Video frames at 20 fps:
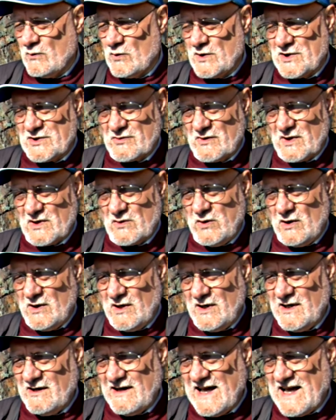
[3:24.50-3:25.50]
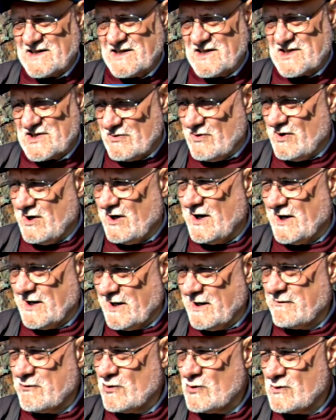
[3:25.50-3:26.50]
which require access to a higher
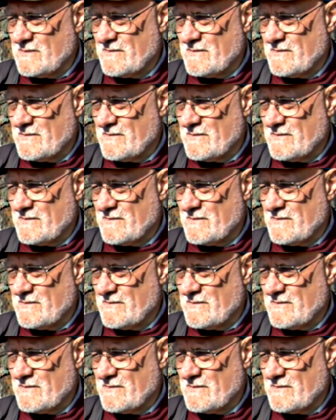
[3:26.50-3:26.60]
level.